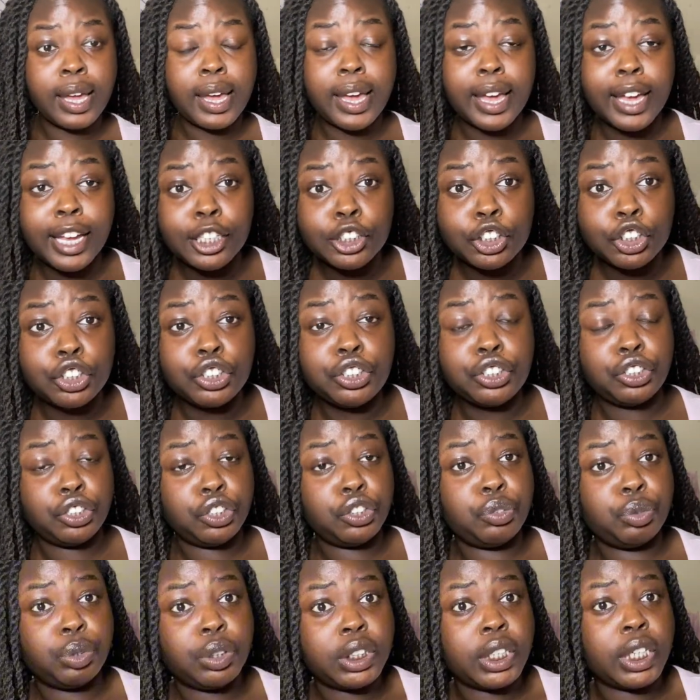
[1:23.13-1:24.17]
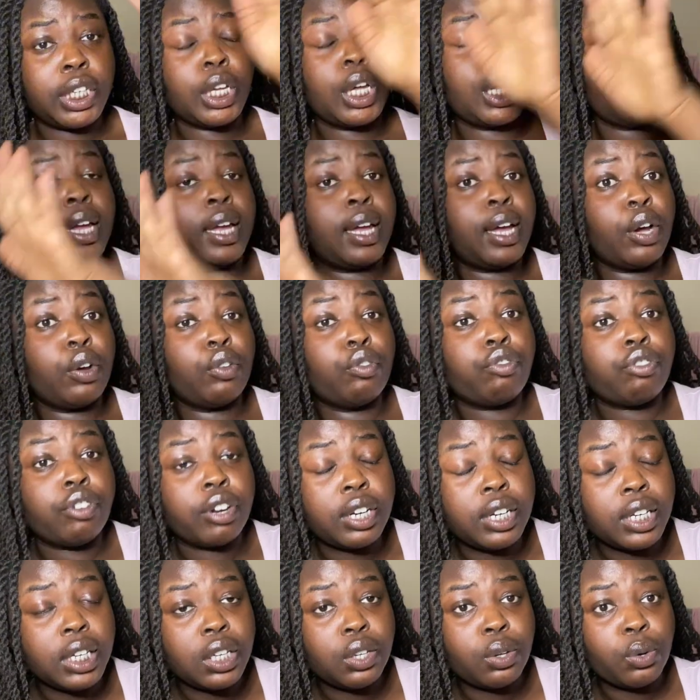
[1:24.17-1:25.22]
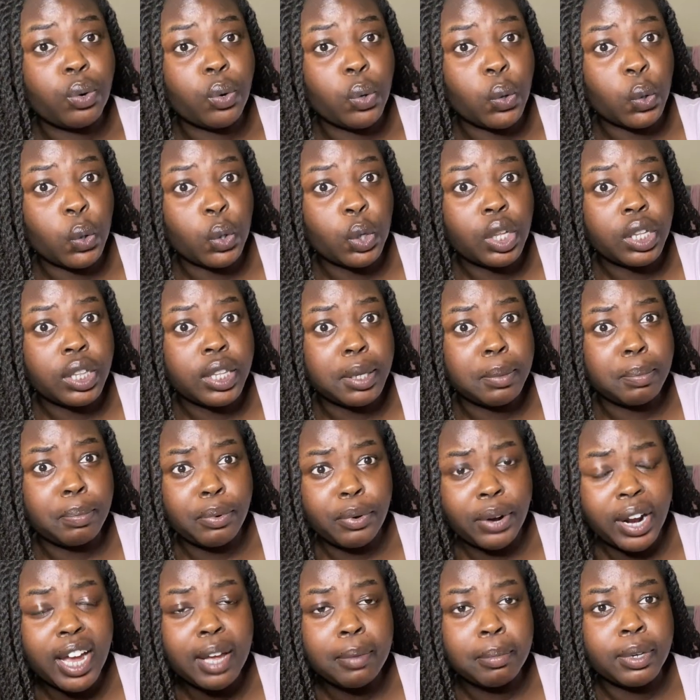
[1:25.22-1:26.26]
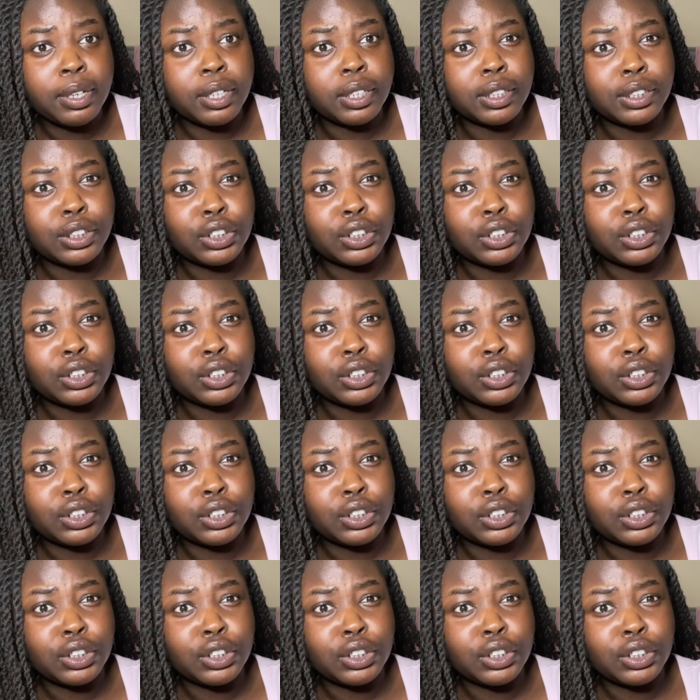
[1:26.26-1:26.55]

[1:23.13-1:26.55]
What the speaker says: and you're using a really oily primer,